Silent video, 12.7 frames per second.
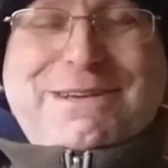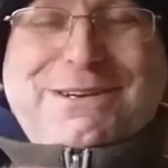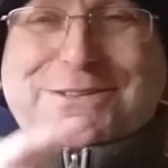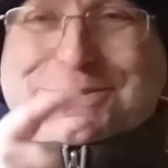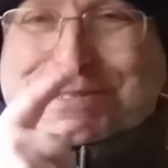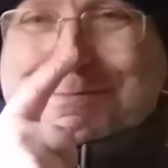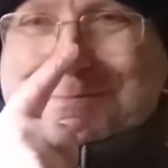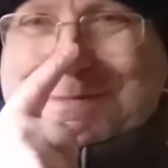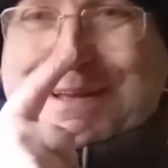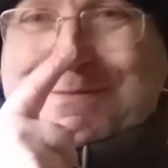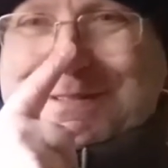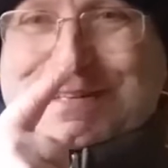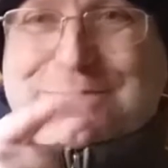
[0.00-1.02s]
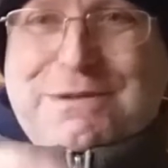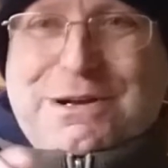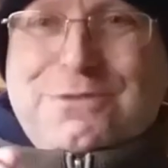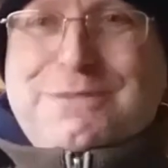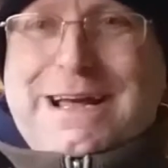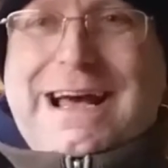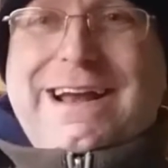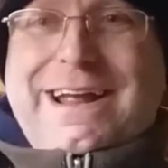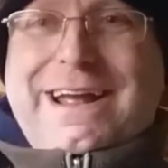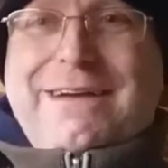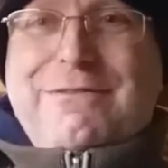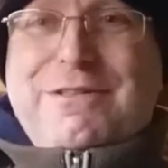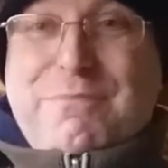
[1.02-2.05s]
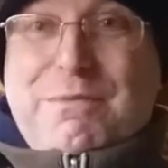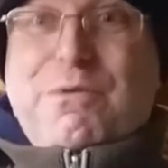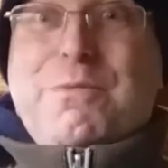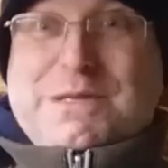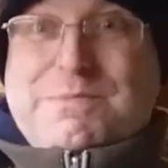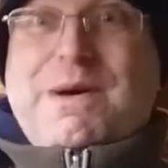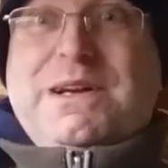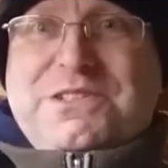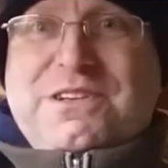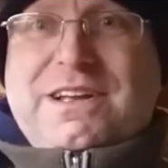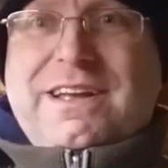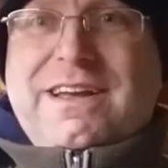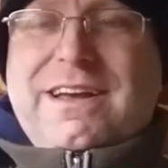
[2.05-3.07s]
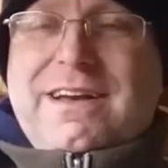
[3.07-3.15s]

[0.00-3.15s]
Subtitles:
because every time I come down here, with my mum especially,